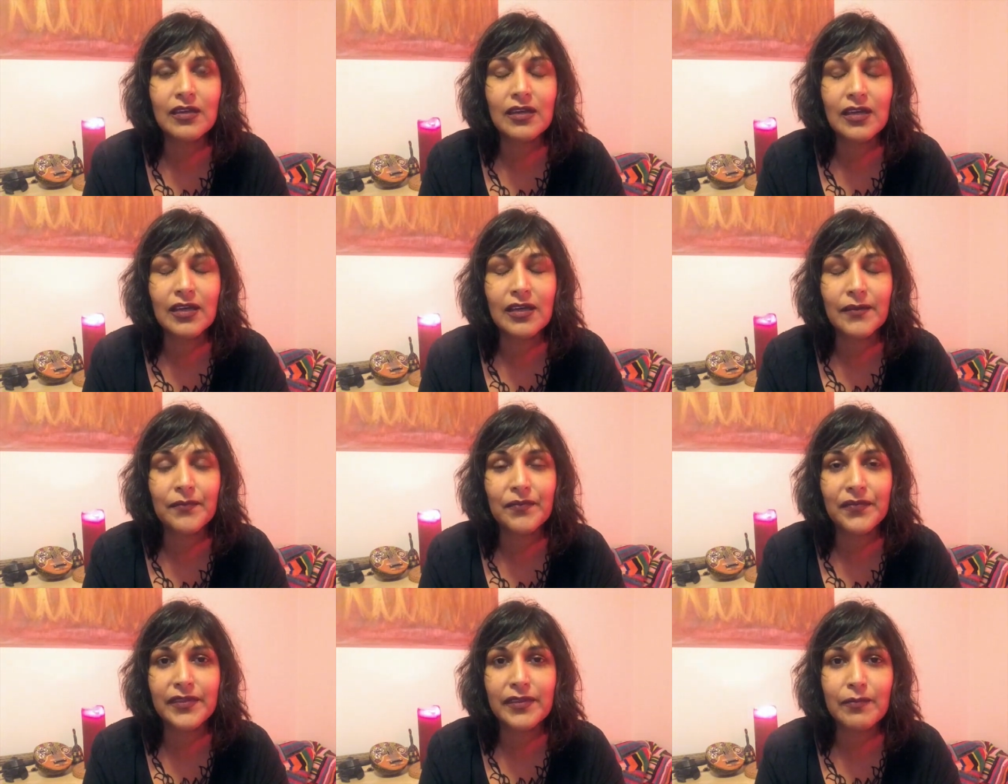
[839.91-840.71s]

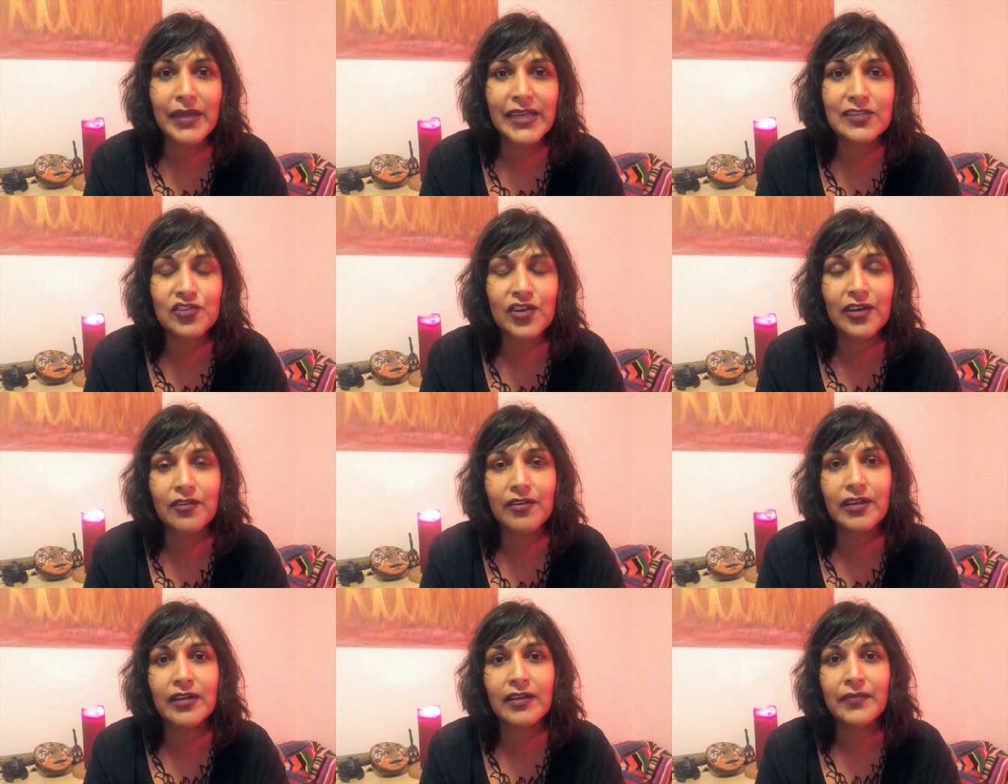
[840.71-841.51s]
um, the base
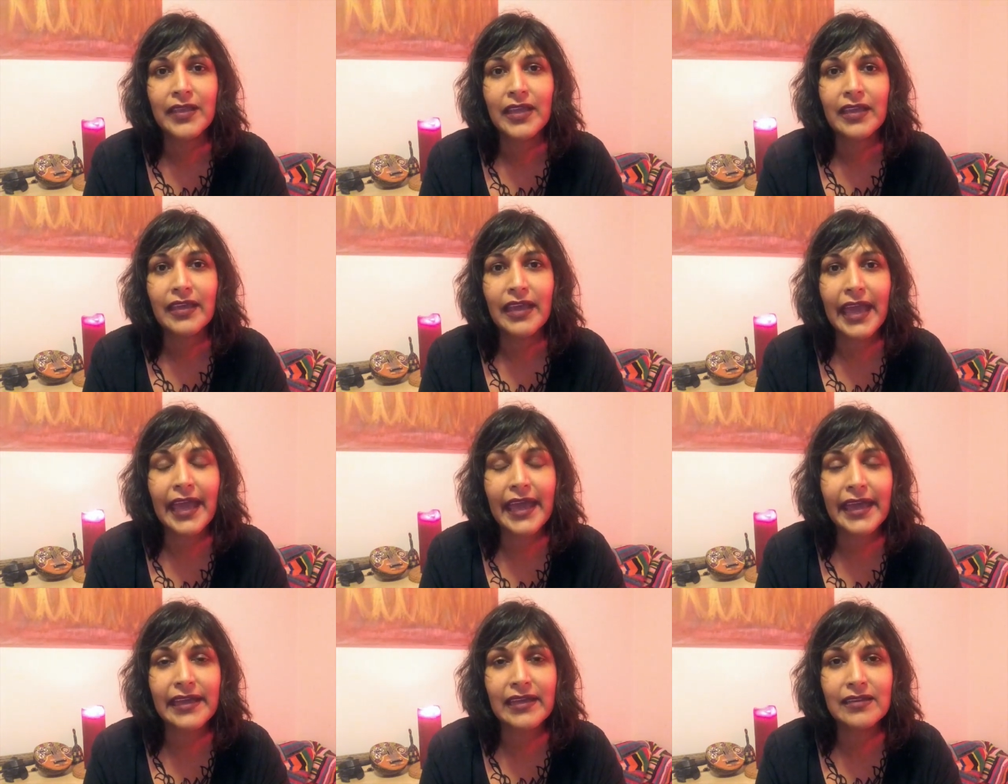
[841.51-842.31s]
chakra
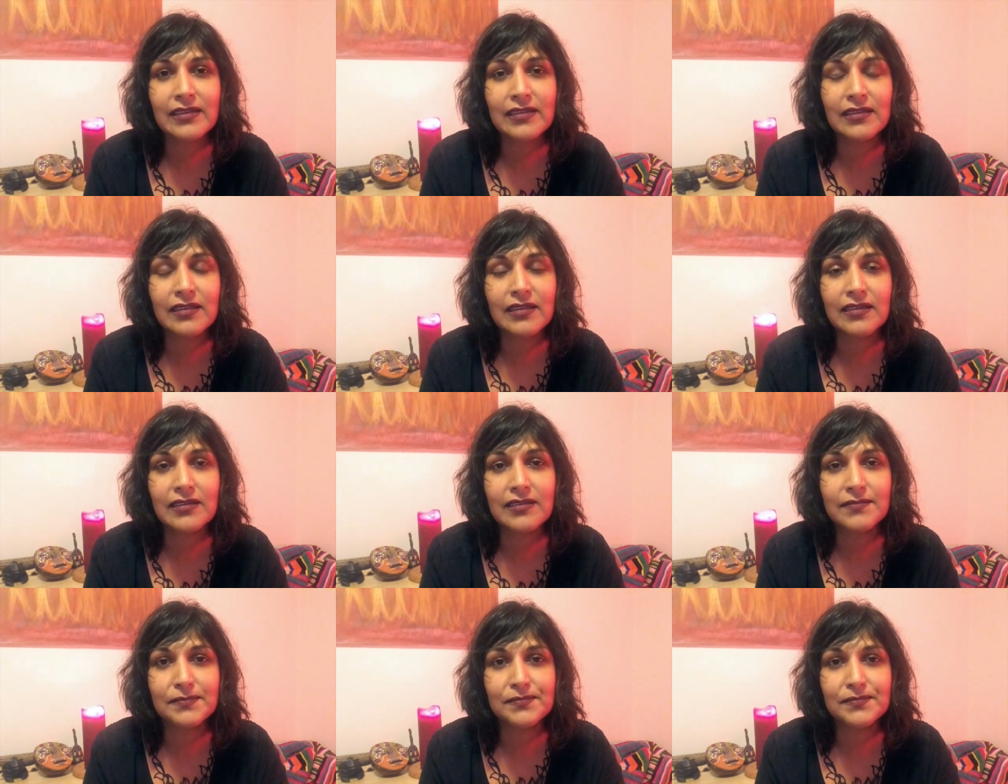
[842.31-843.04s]
and the